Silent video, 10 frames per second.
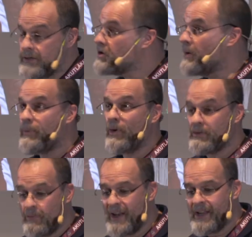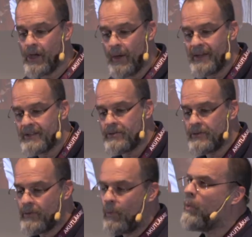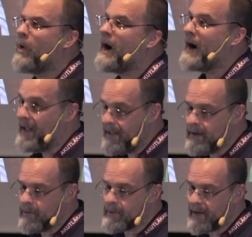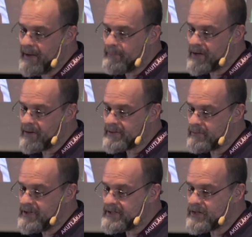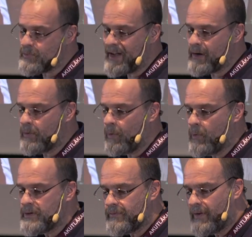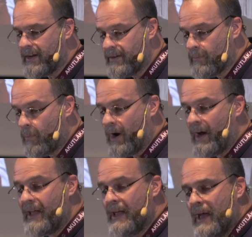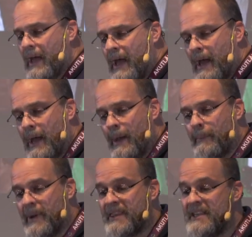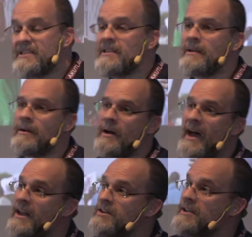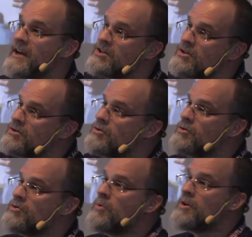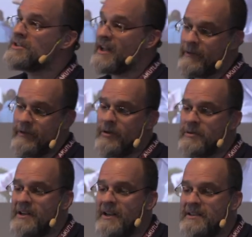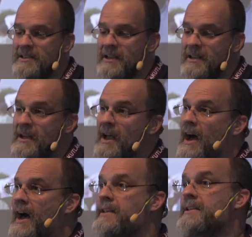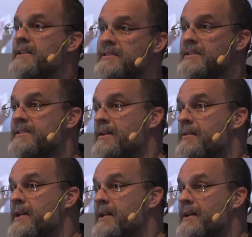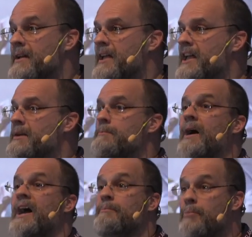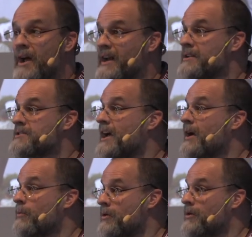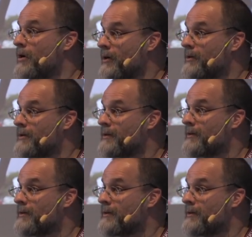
There's no point really going into the why, okay, because a resus wanker will always find why. But these accusations used words like futility, unnecessary, in my practice I would not.